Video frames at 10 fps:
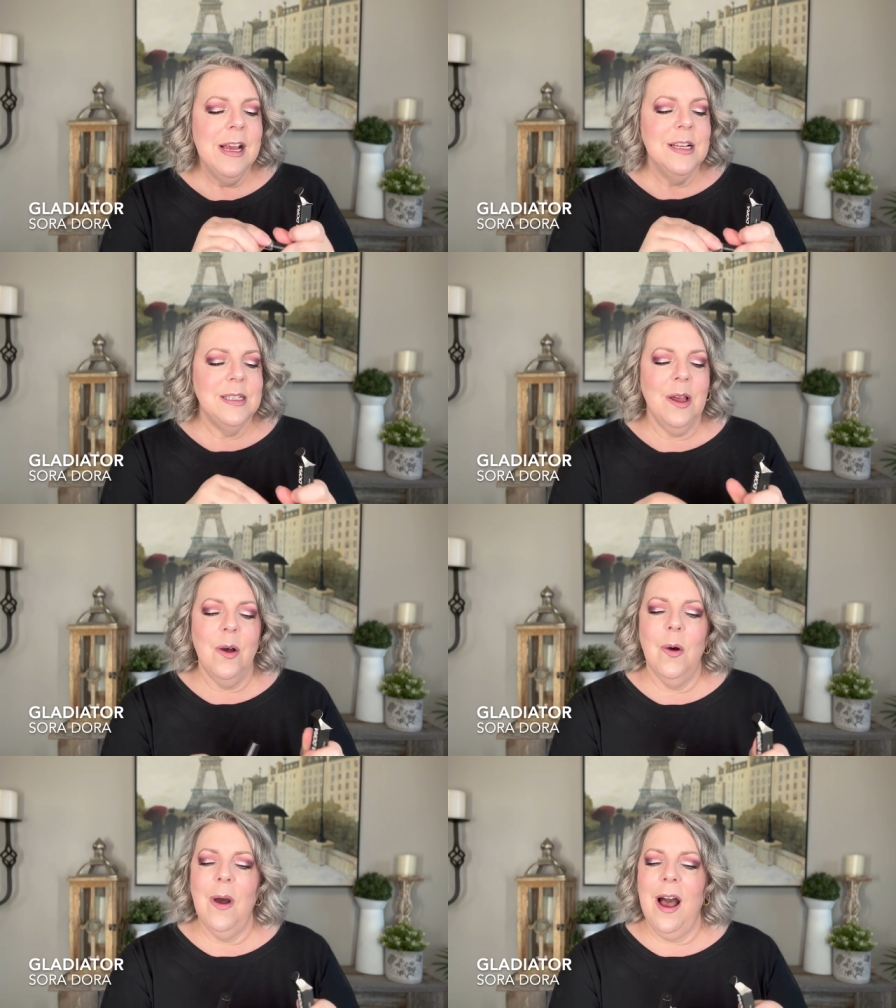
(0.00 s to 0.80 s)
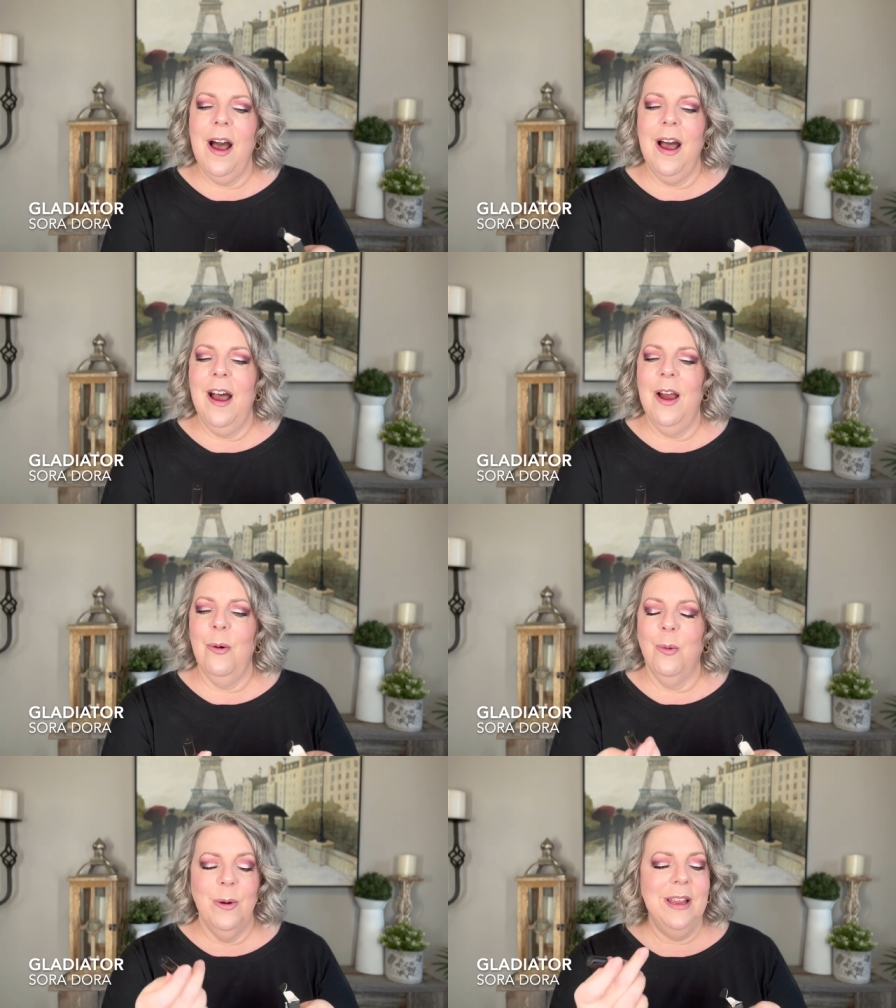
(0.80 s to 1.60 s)
So uh,
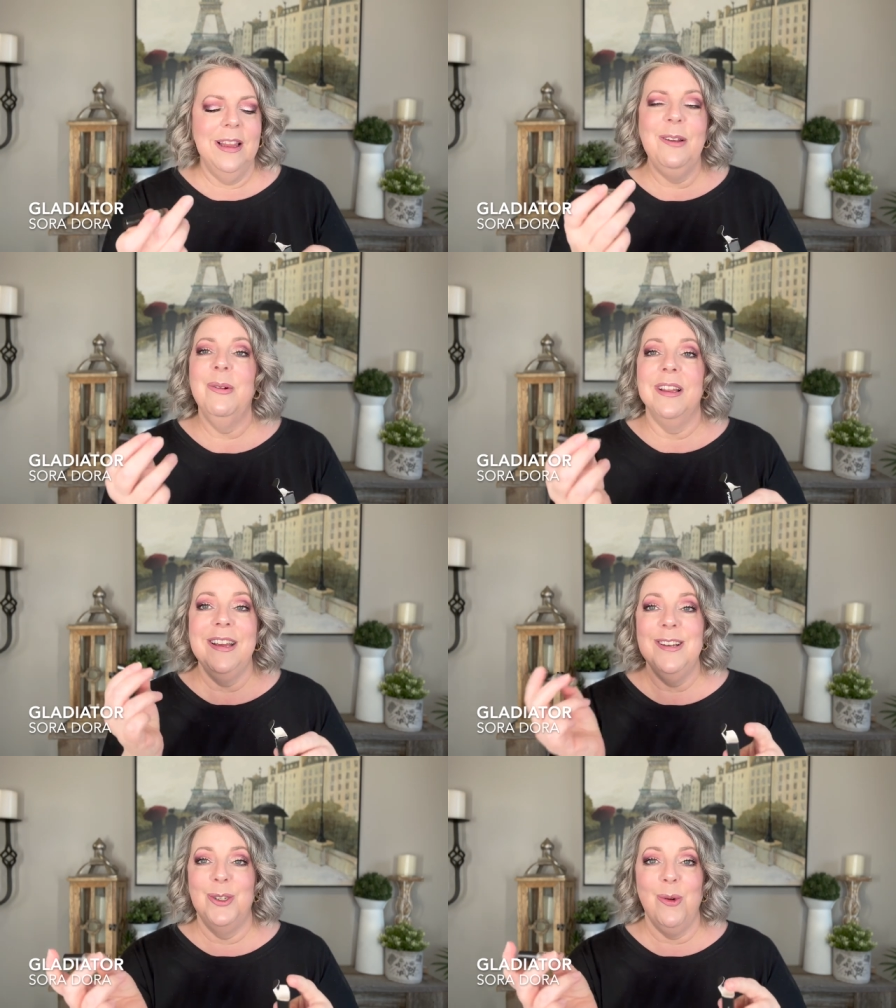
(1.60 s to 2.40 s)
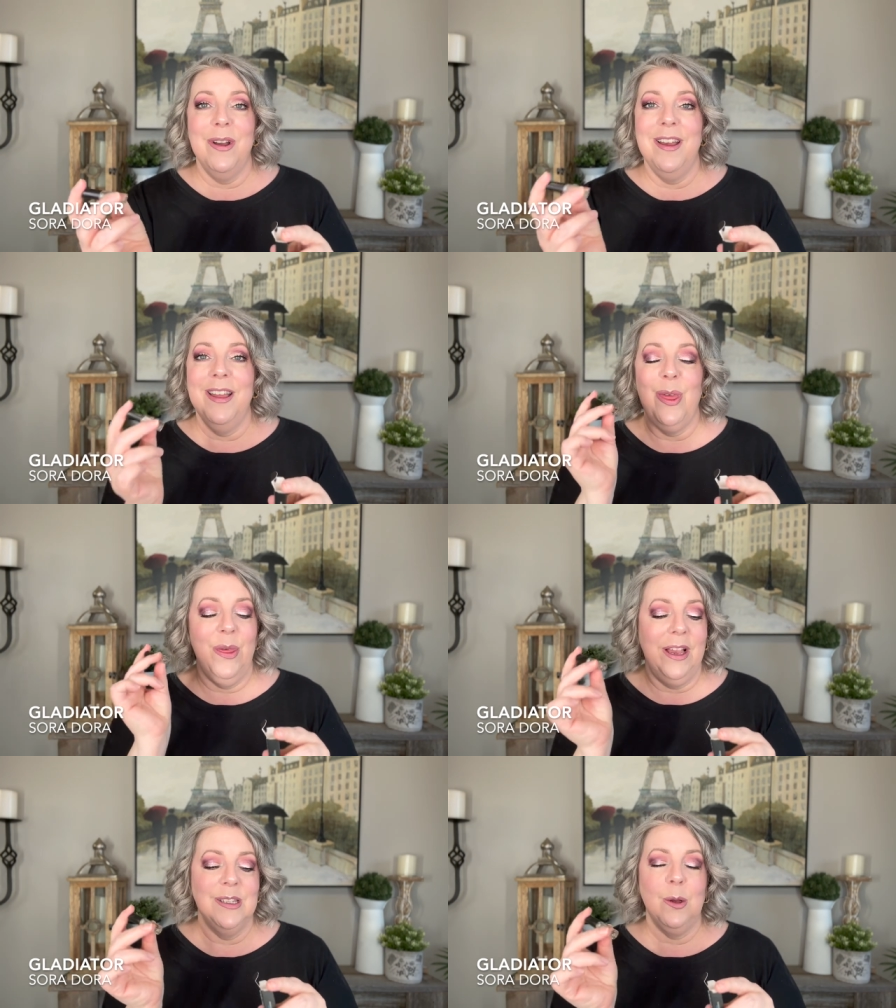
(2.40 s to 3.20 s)
really, really enjoy it.
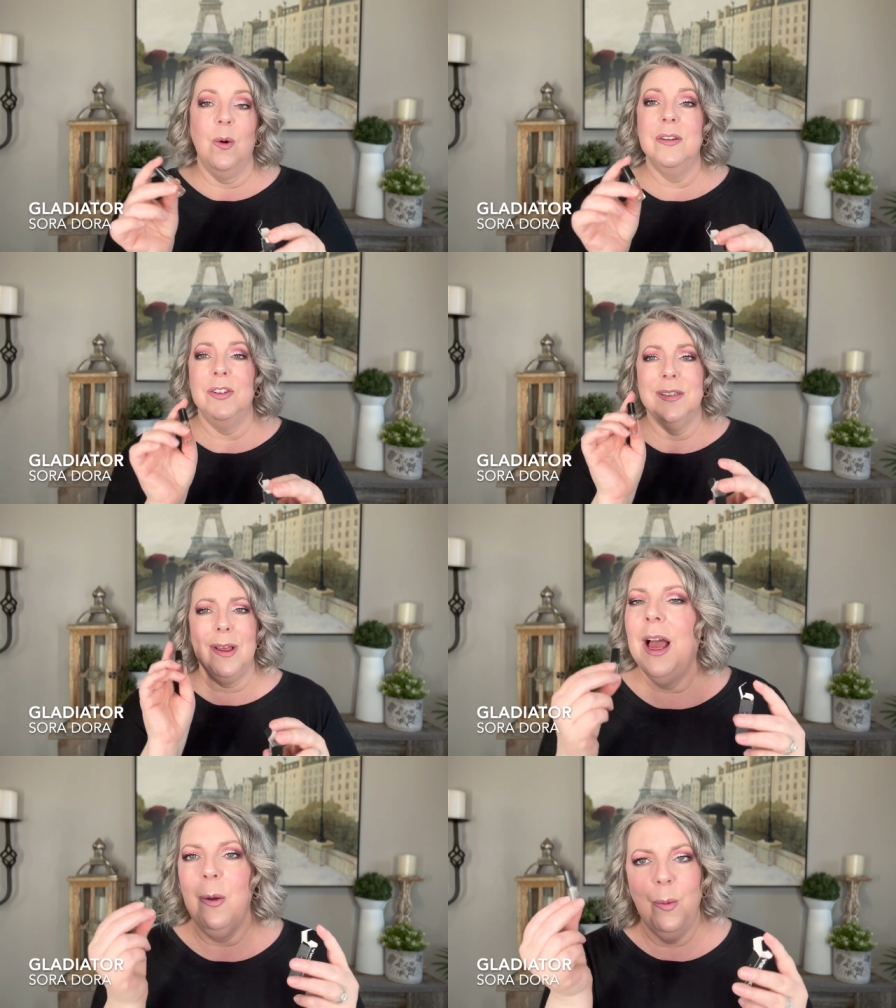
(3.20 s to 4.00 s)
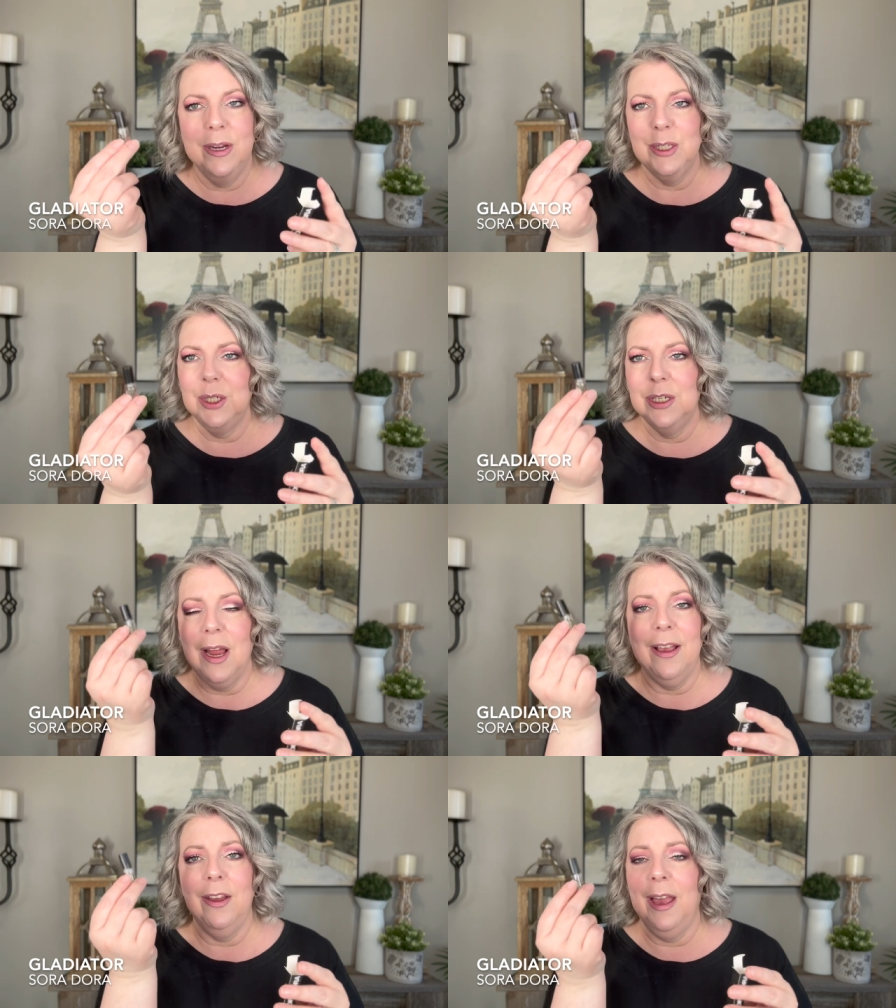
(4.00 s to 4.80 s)
Think it's gorgeous. I wish
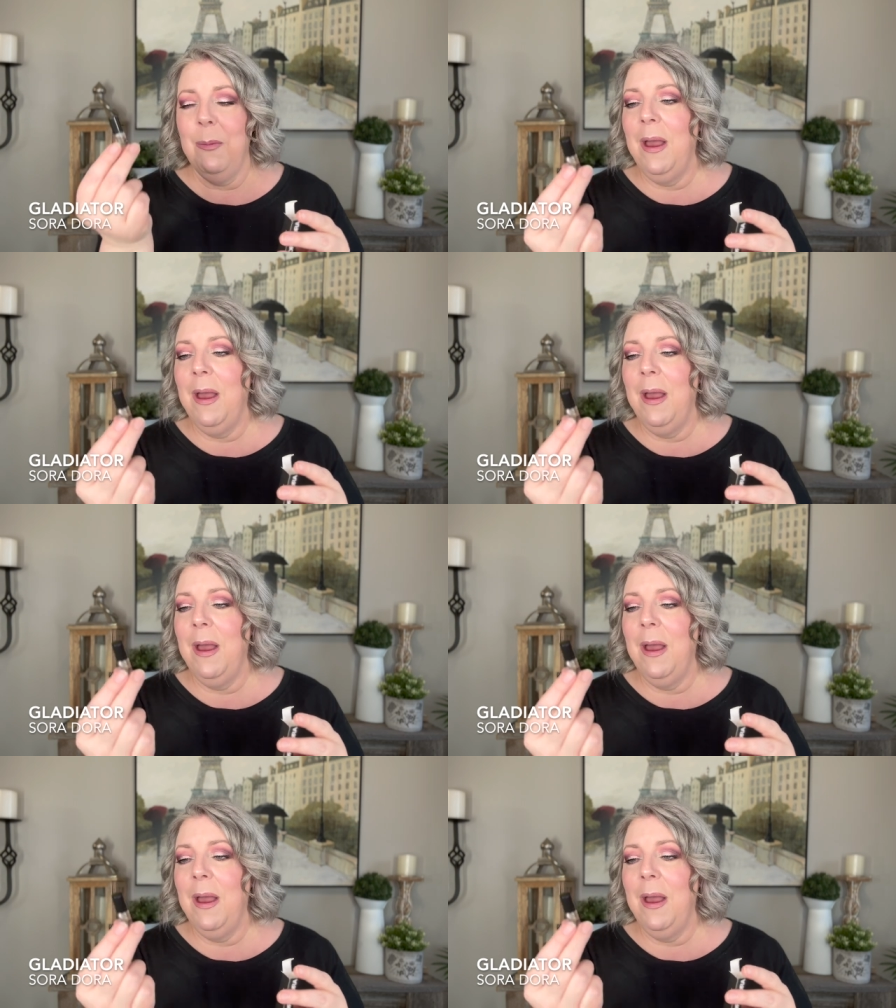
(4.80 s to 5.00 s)
I could get